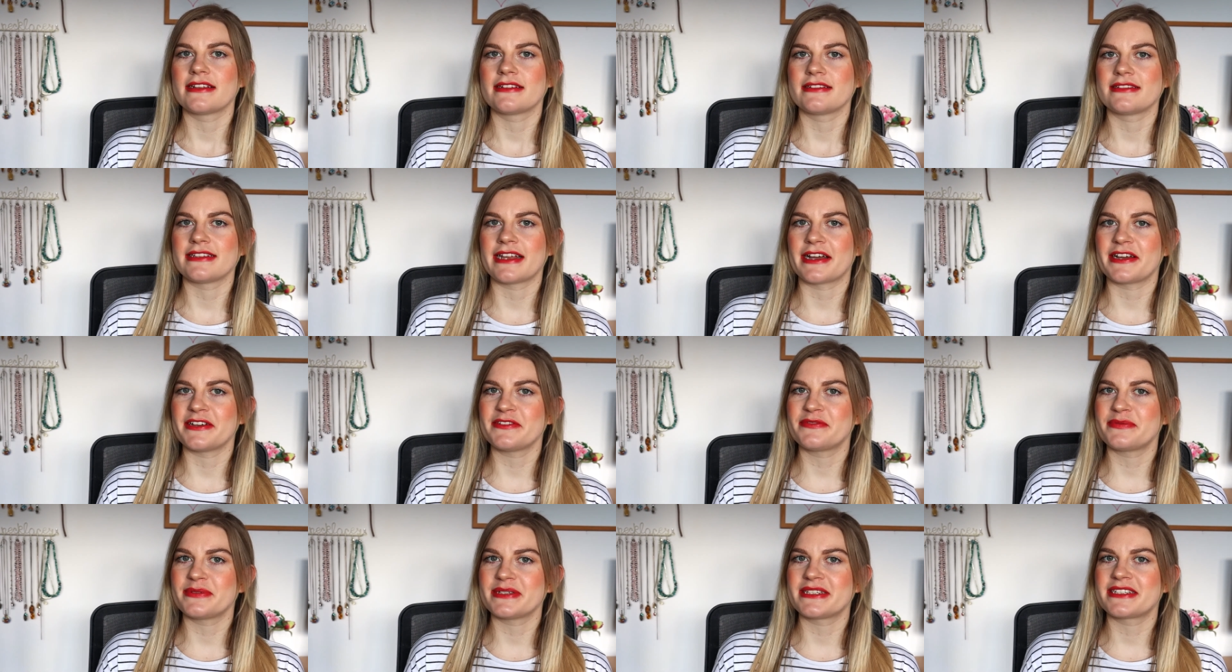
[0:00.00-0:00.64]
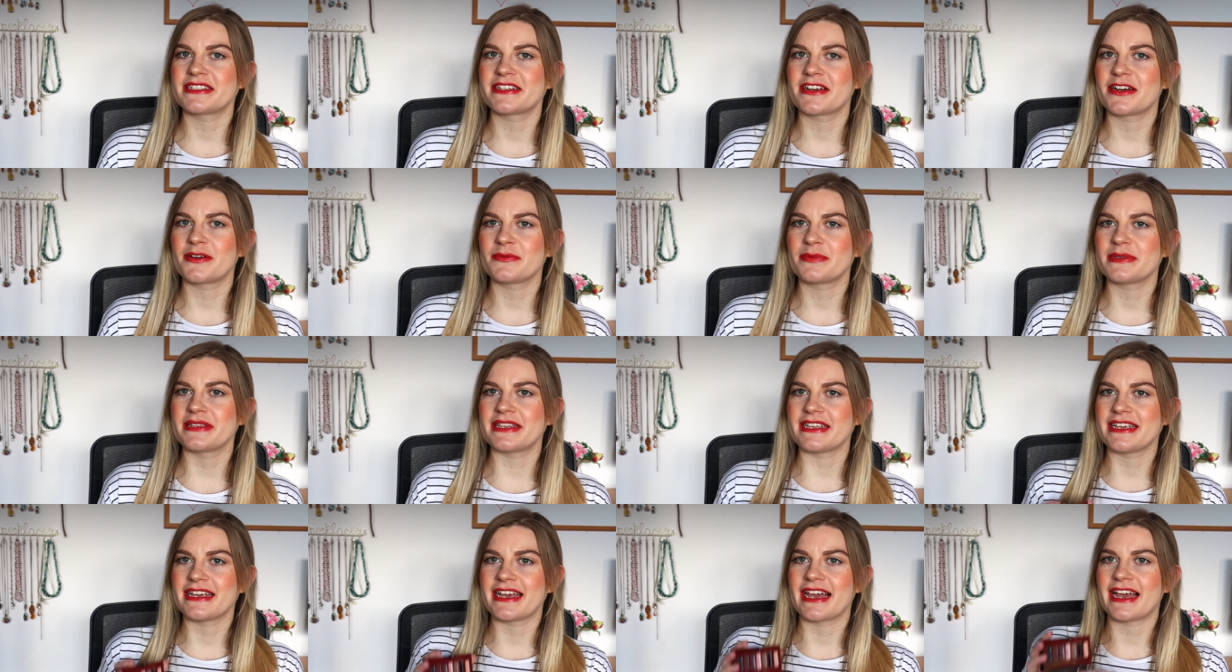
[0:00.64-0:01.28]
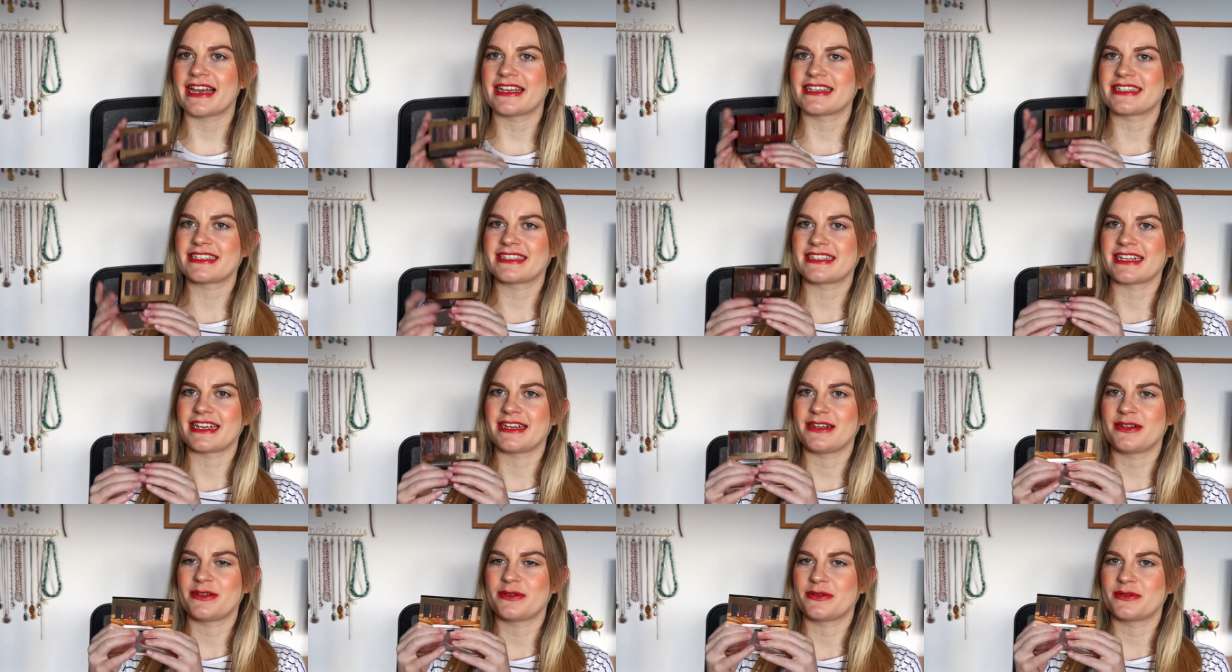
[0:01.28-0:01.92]
Now if we start with the
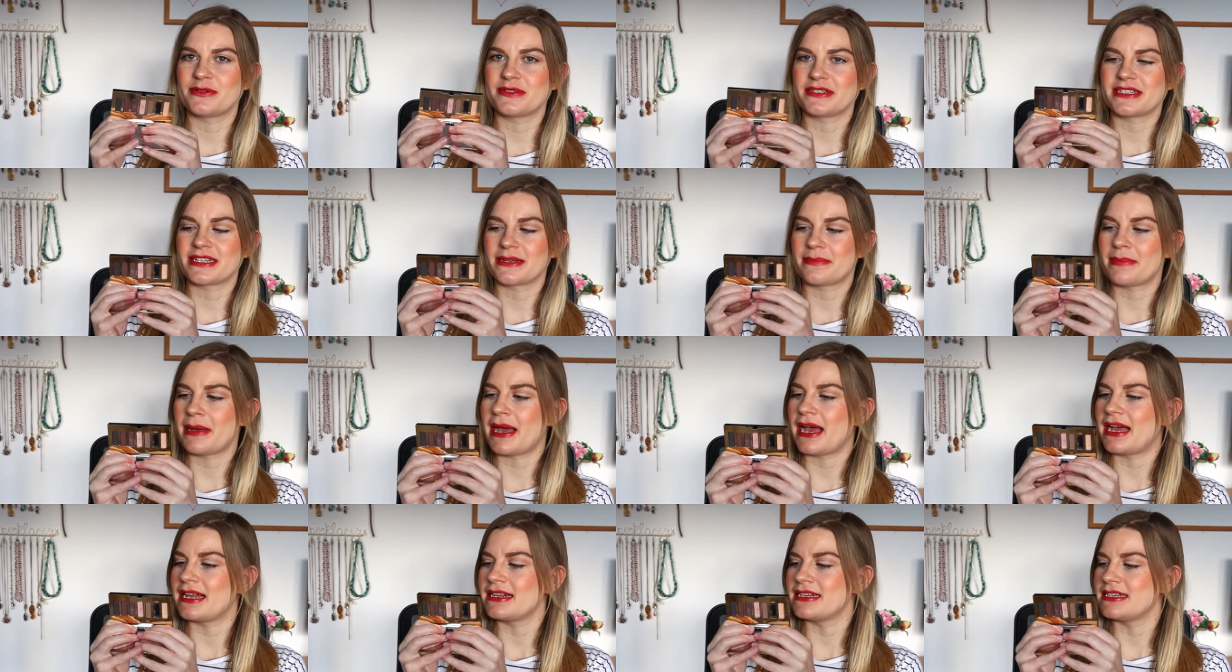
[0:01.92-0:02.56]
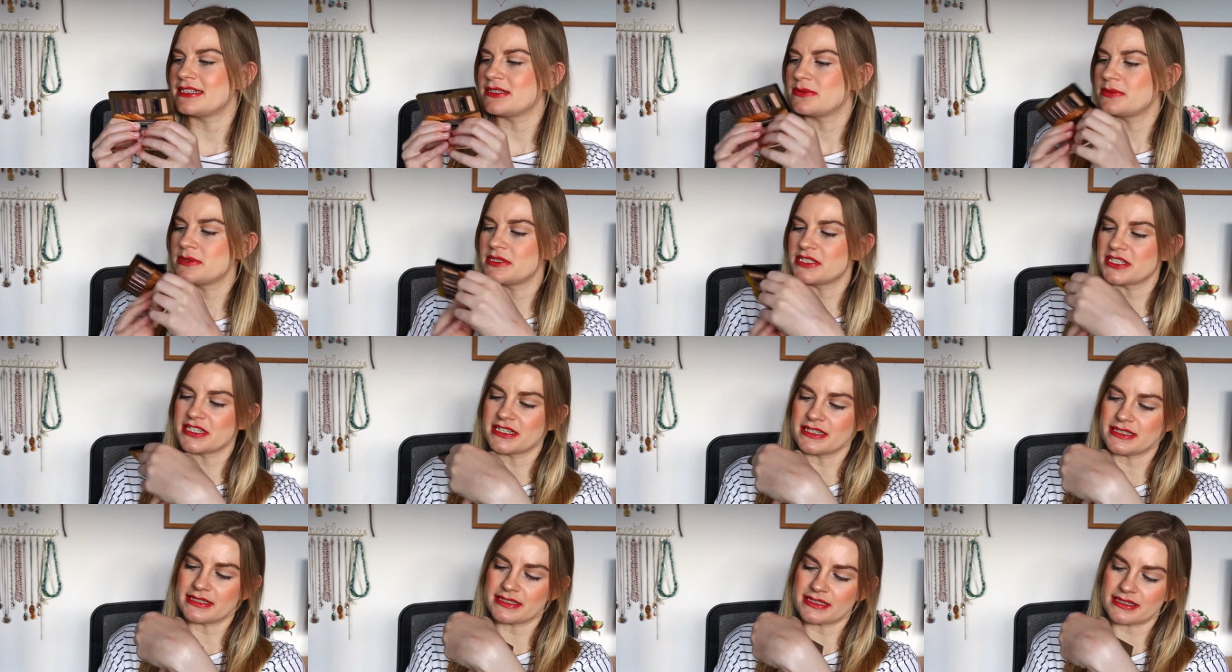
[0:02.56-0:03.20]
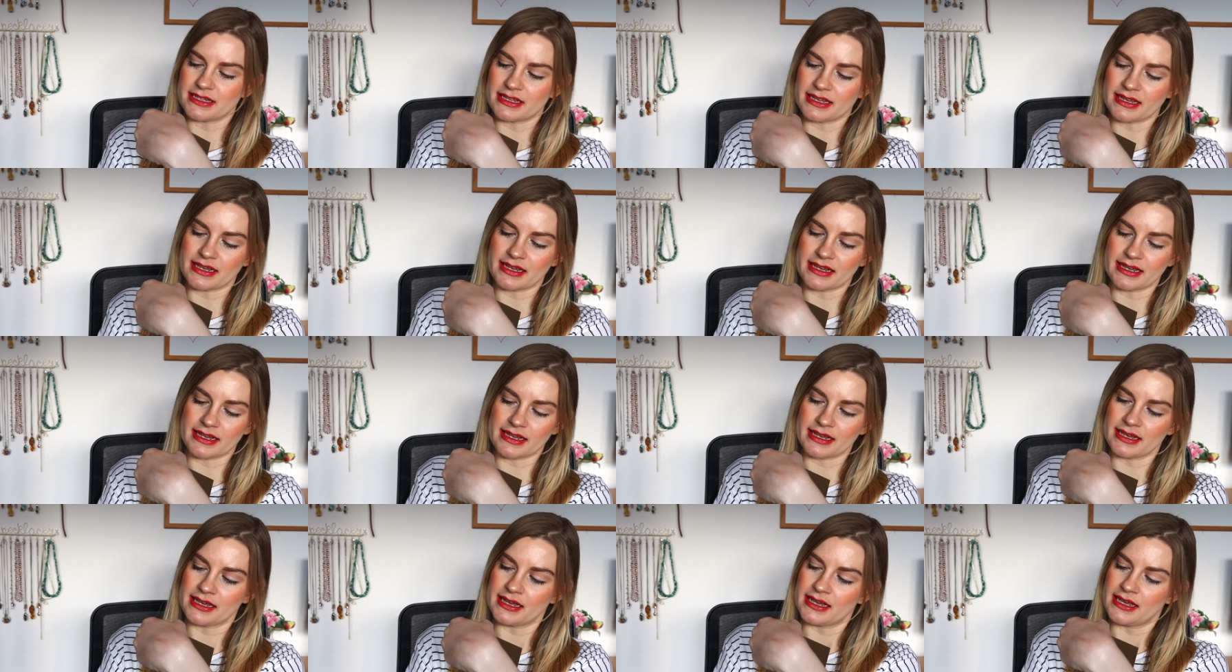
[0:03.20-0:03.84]
Estee Lauder palette, which is
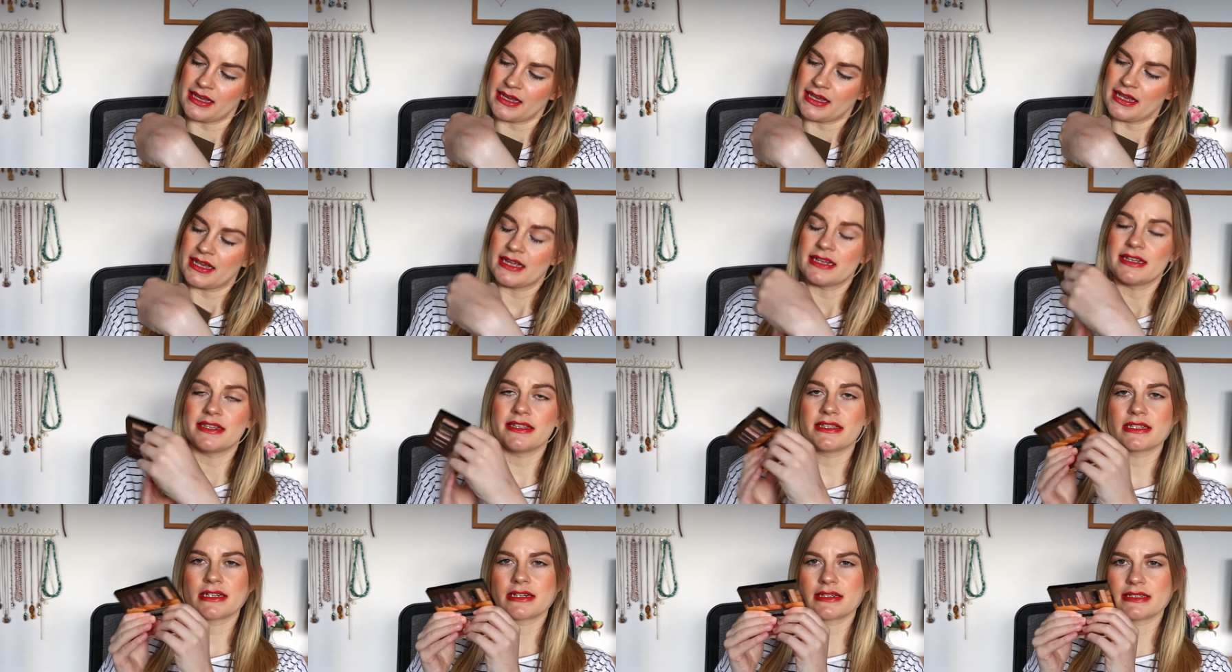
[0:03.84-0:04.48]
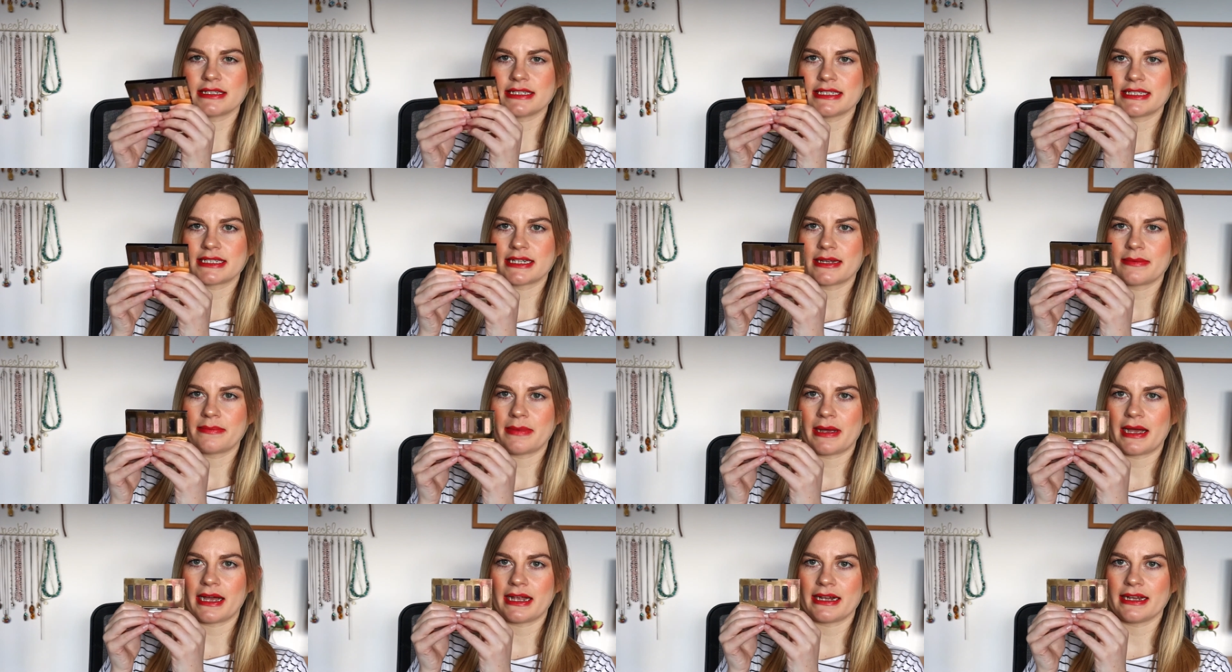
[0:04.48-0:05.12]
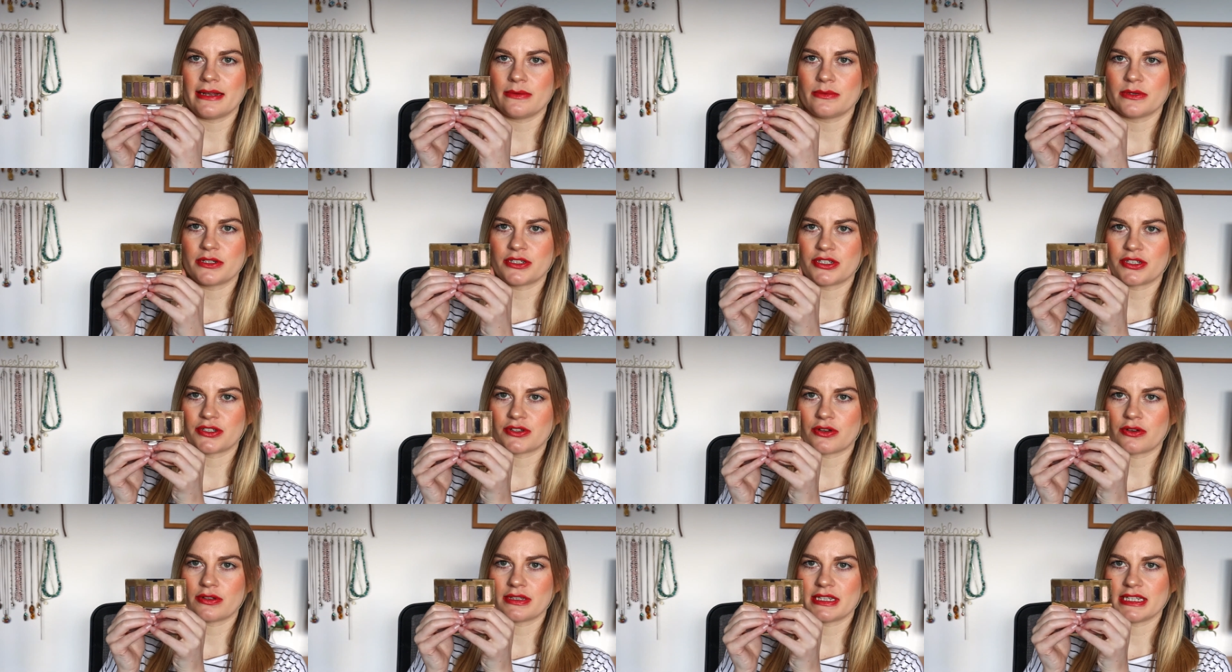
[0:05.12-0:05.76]
the night palette, which has
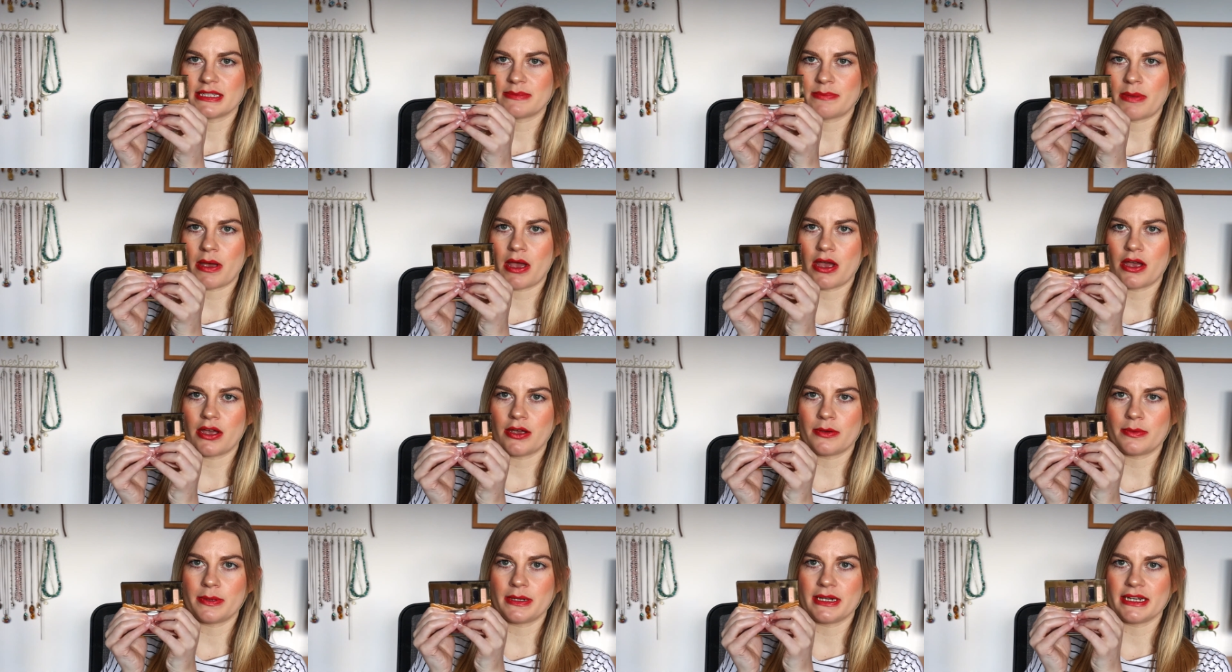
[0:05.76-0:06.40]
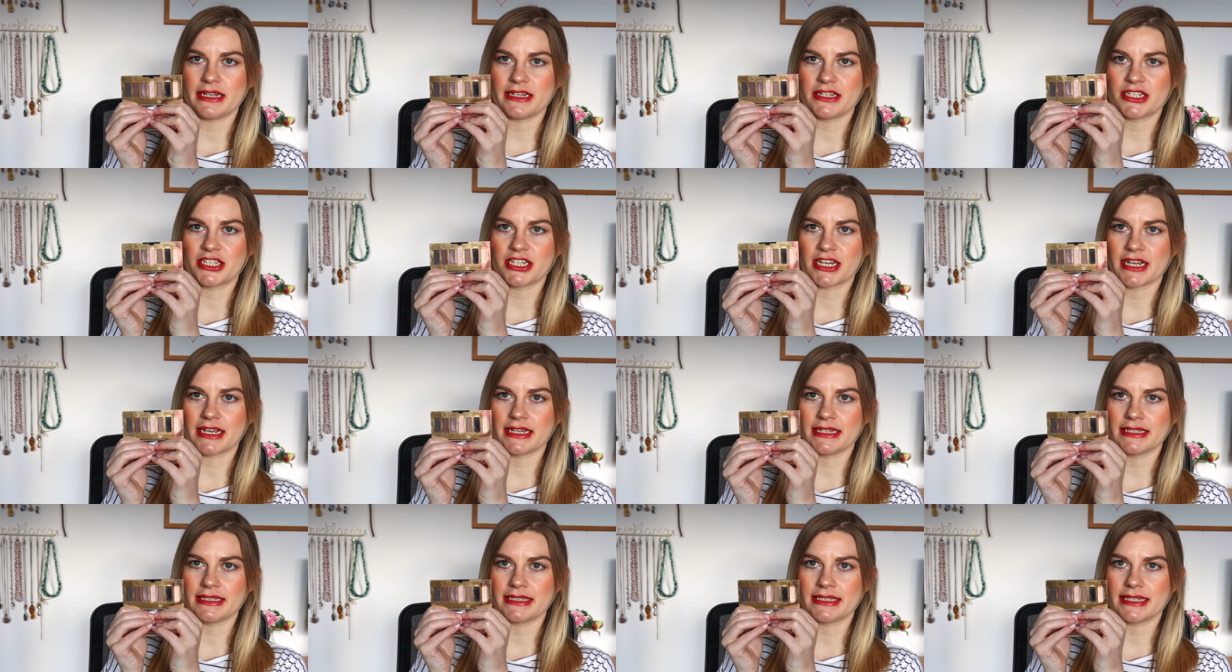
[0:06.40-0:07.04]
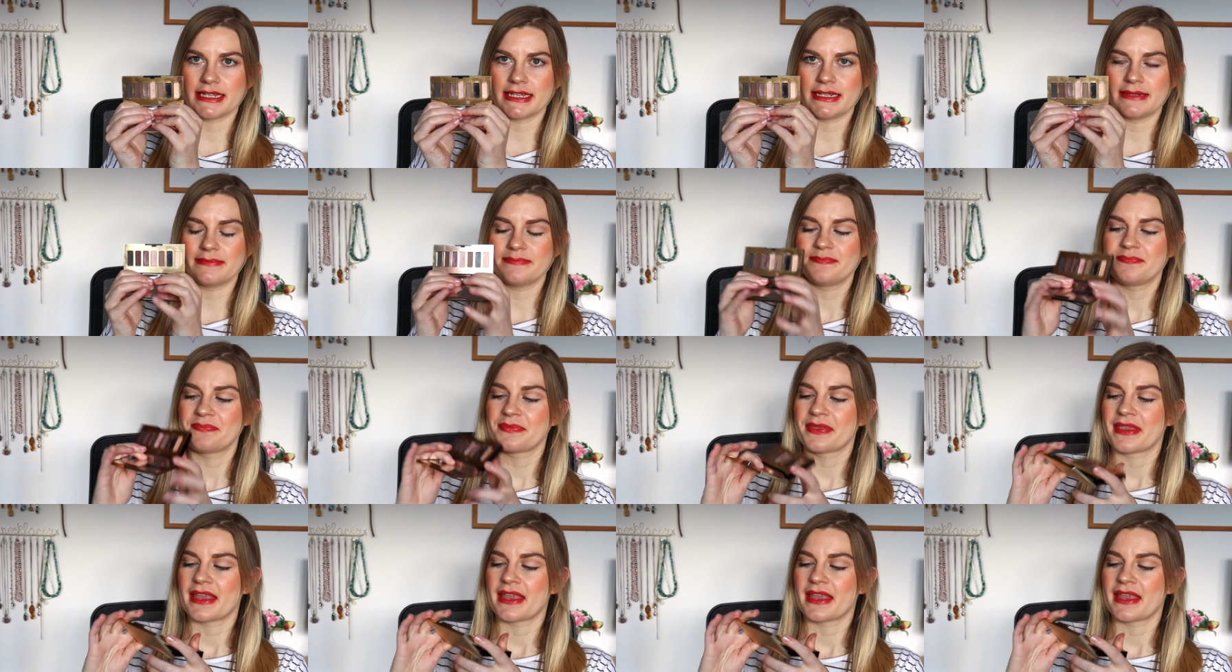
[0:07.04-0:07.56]
got these purpley shades in.